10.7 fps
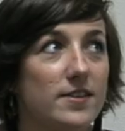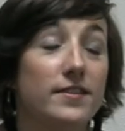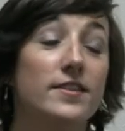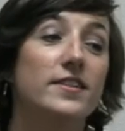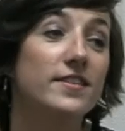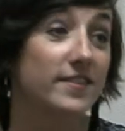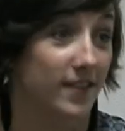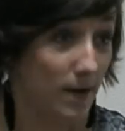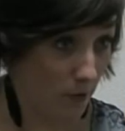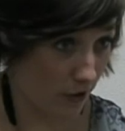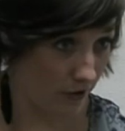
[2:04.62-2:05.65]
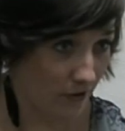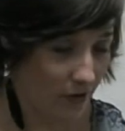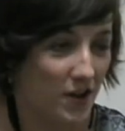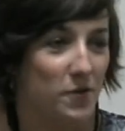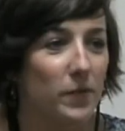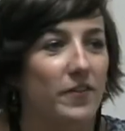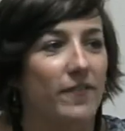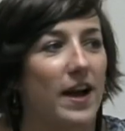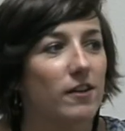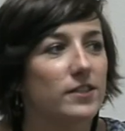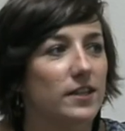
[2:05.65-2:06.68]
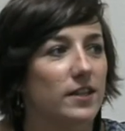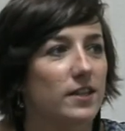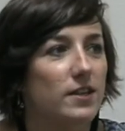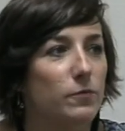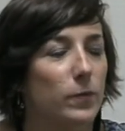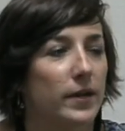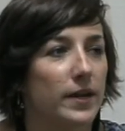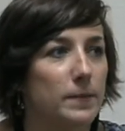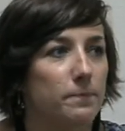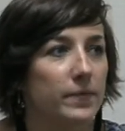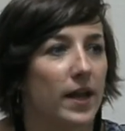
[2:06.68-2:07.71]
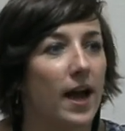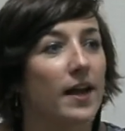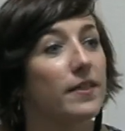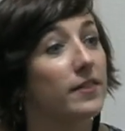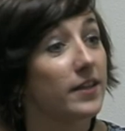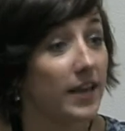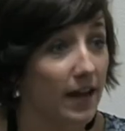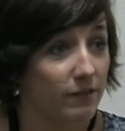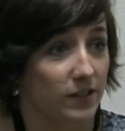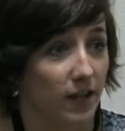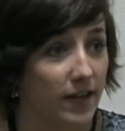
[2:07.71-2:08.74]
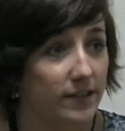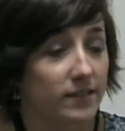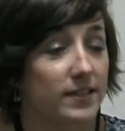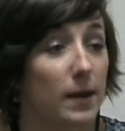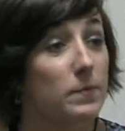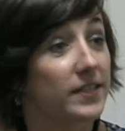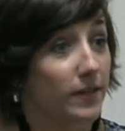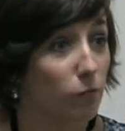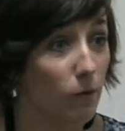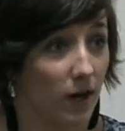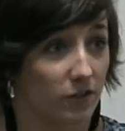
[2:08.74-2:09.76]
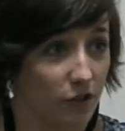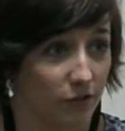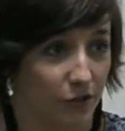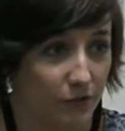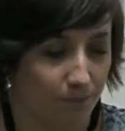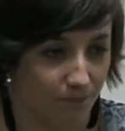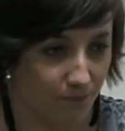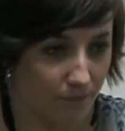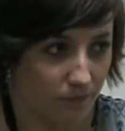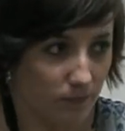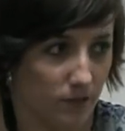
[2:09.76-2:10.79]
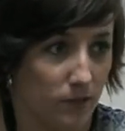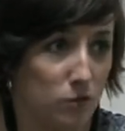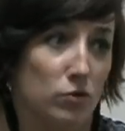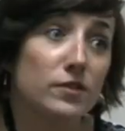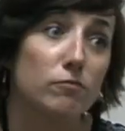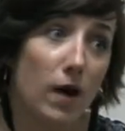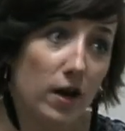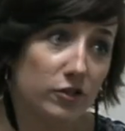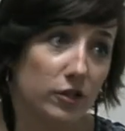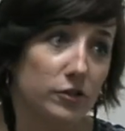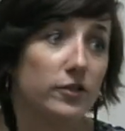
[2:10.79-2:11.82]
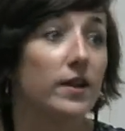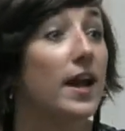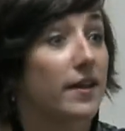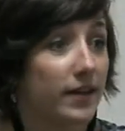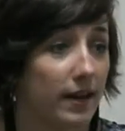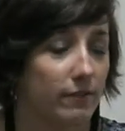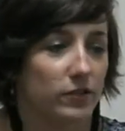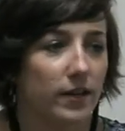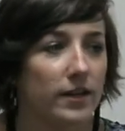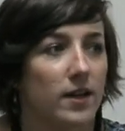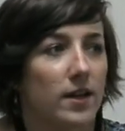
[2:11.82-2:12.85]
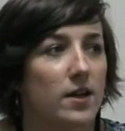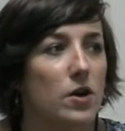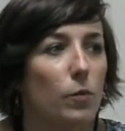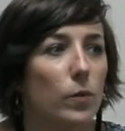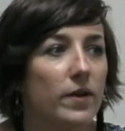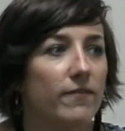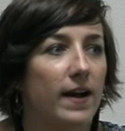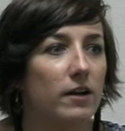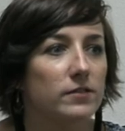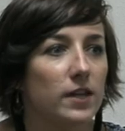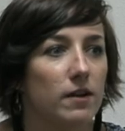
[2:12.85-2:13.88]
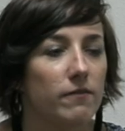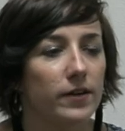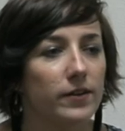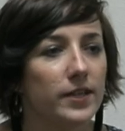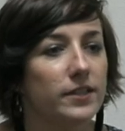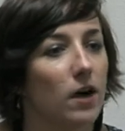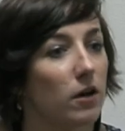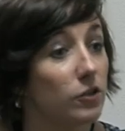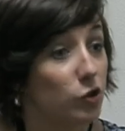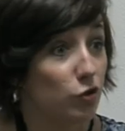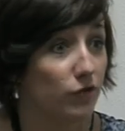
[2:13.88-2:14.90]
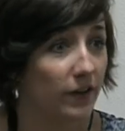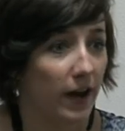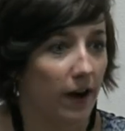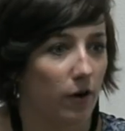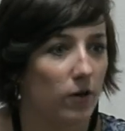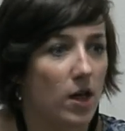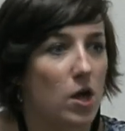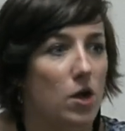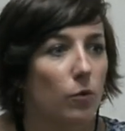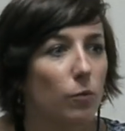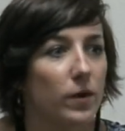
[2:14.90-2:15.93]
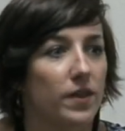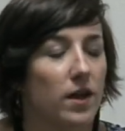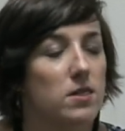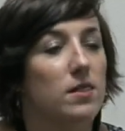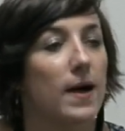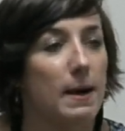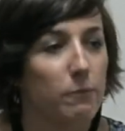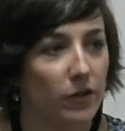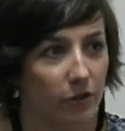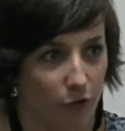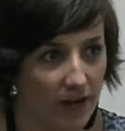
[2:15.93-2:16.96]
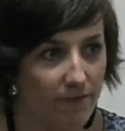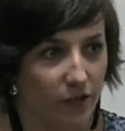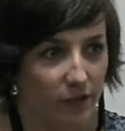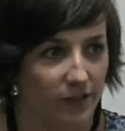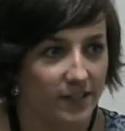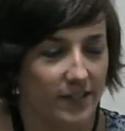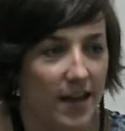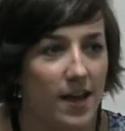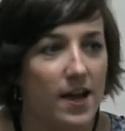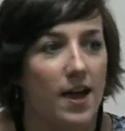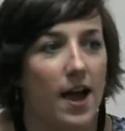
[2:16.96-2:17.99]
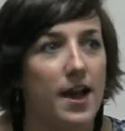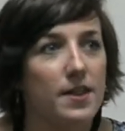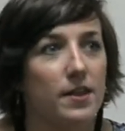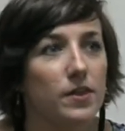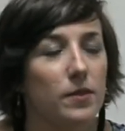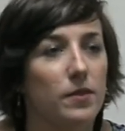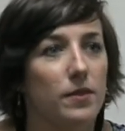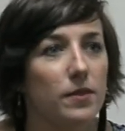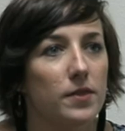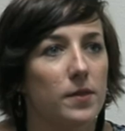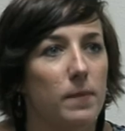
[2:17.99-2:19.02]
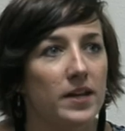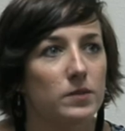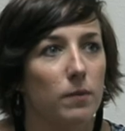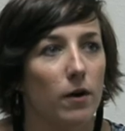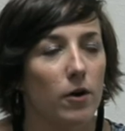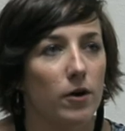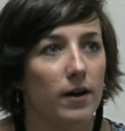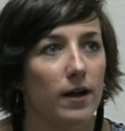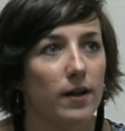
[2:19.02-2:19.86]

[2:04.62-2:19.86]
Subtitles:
This summer, at the cave site, Sapodilla Rock Shelter, or it's a rock shelter and a cave site, we found a very young juvenile with elaborate grave goods. And the best part,